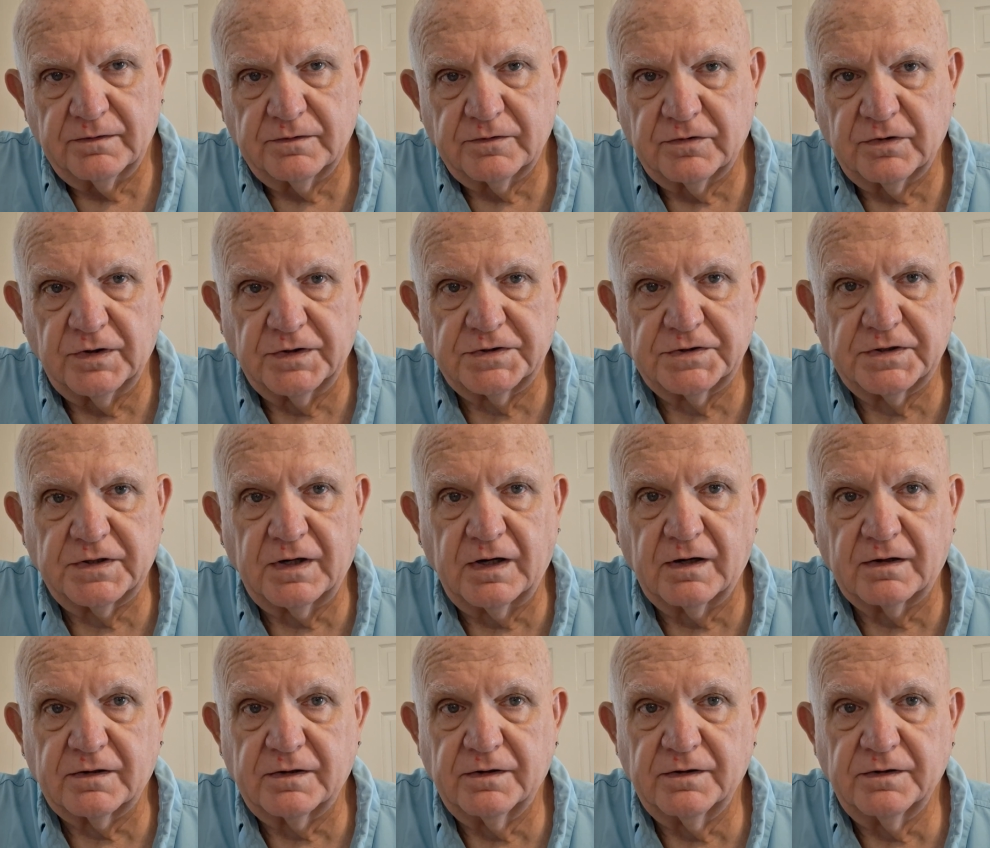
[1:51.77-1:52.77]
trust
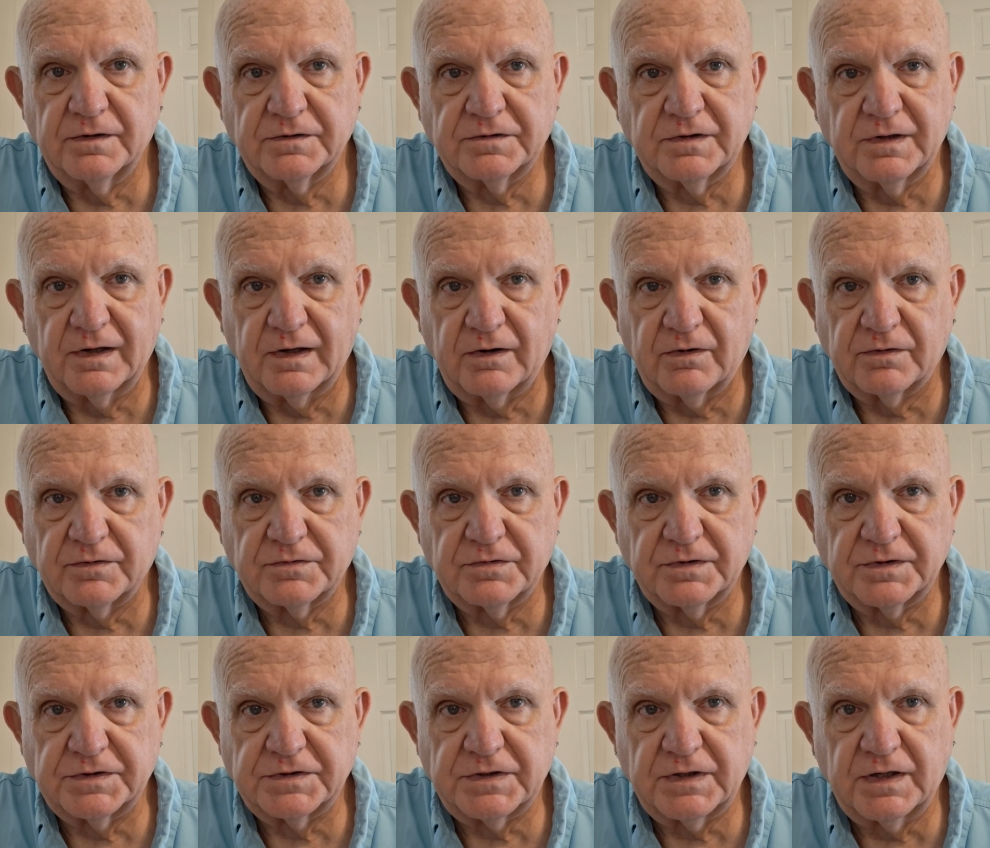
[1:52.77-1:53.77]
doctors and I don't
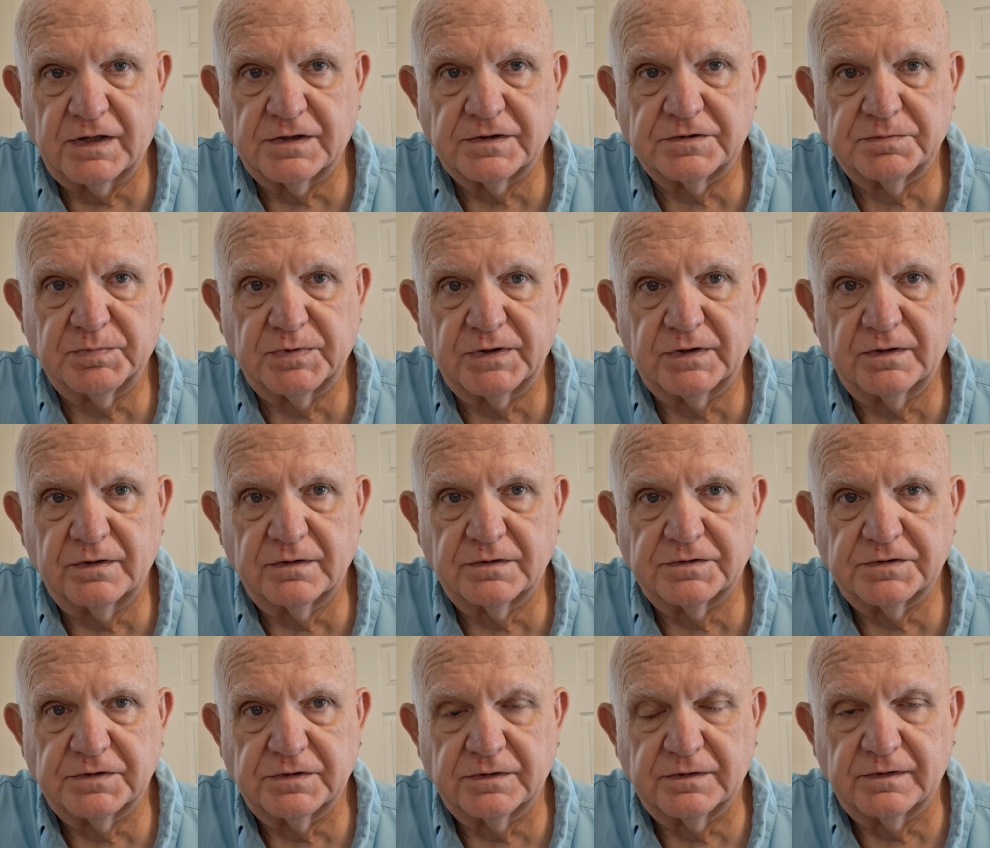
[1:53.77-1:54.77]
trust
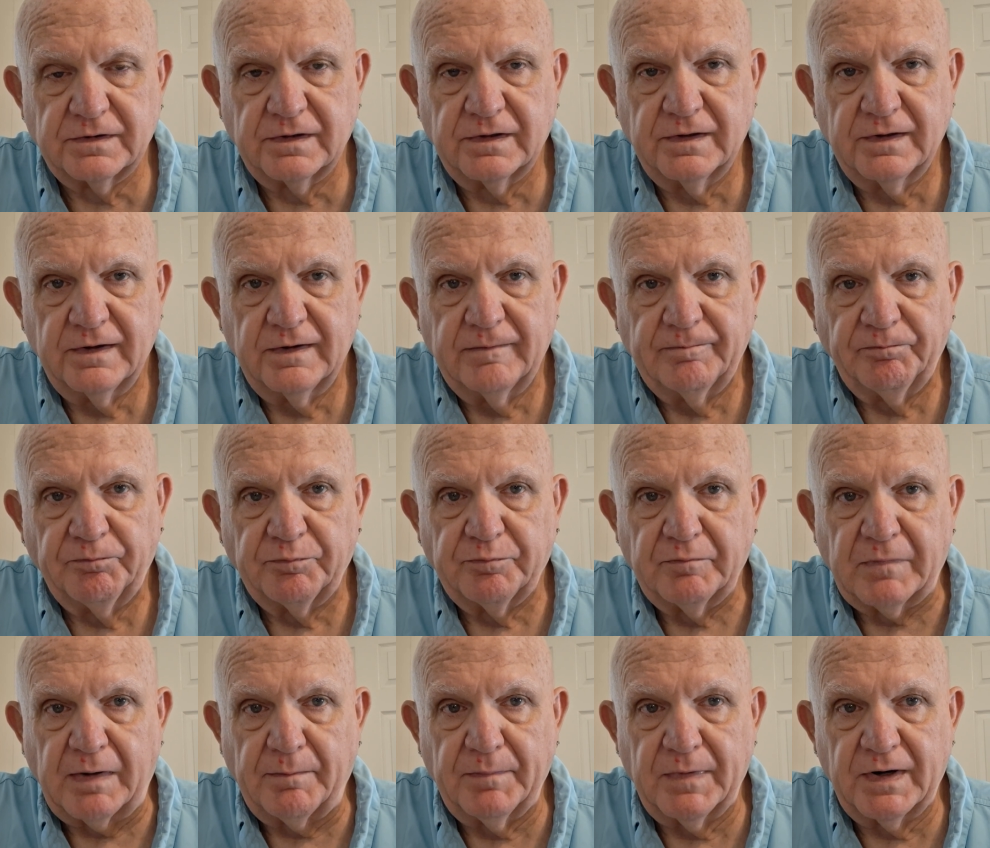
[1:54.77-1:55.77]
hospitals and
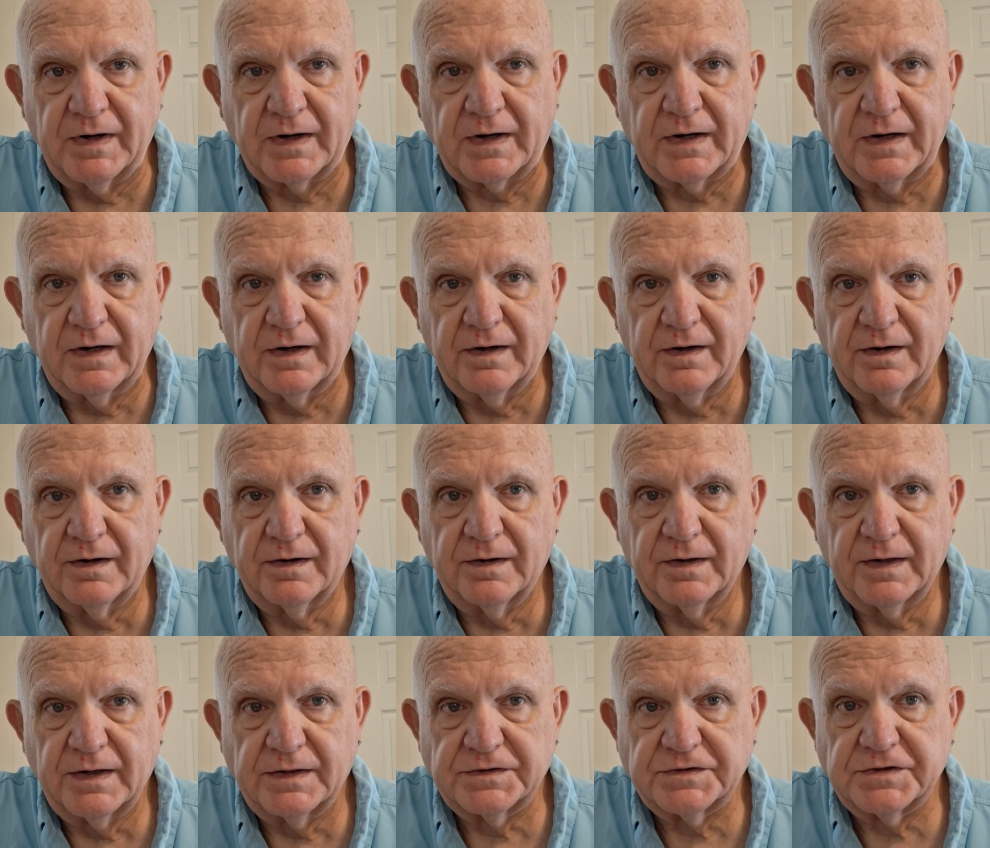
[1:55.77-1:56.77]
my Medicare
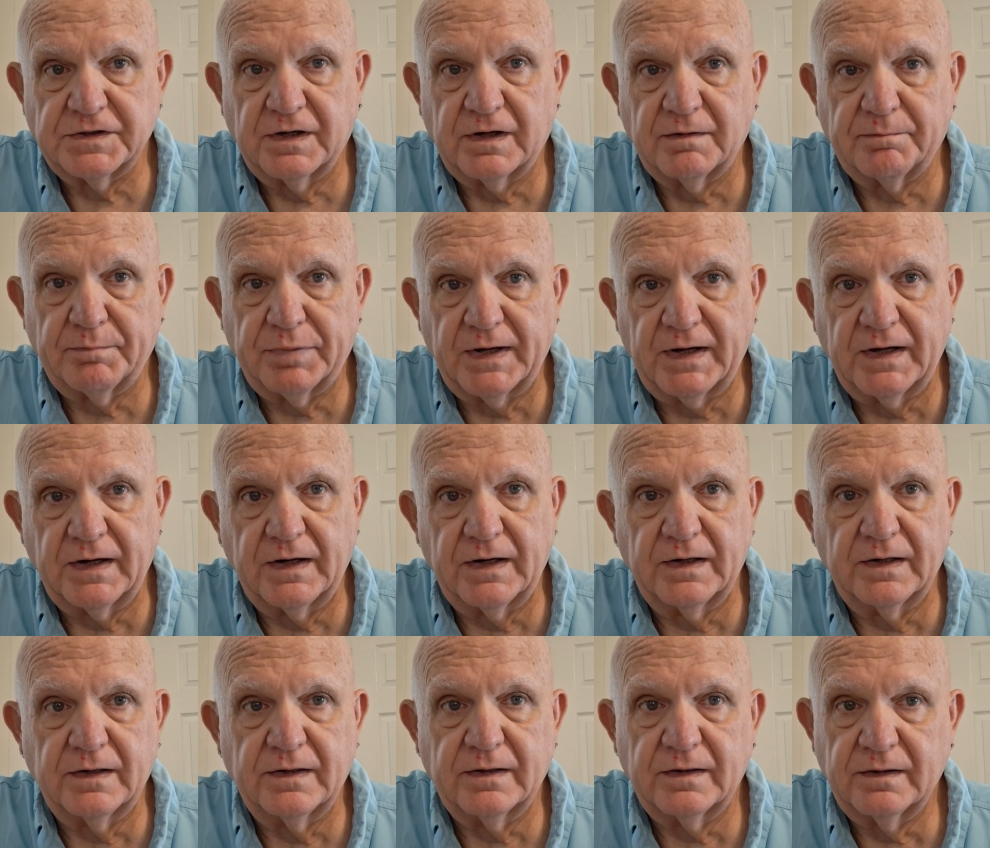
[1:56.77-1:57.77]
has not paid